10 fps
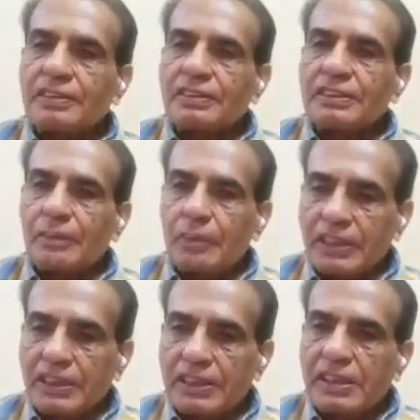
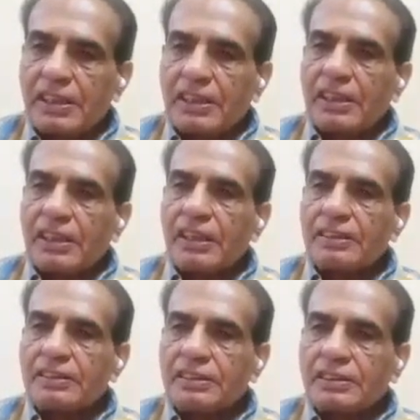Japanese,
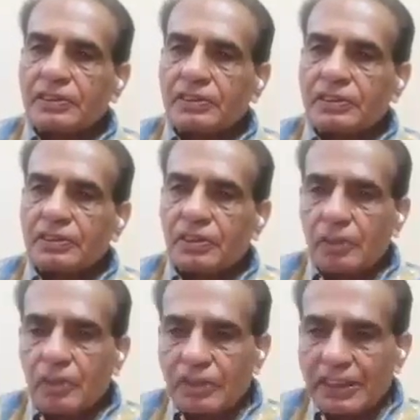and they should know
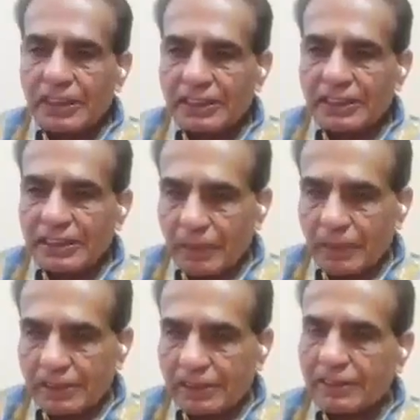about in the
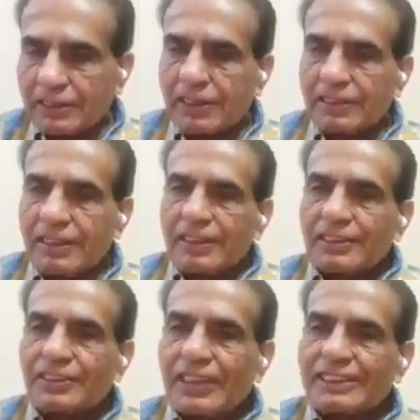Japanese culture.
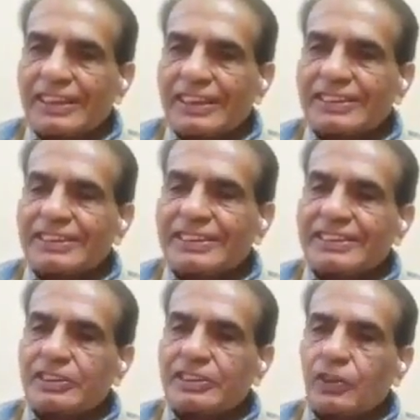So I just
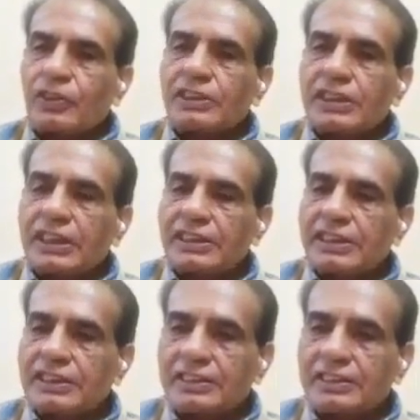jokingly said that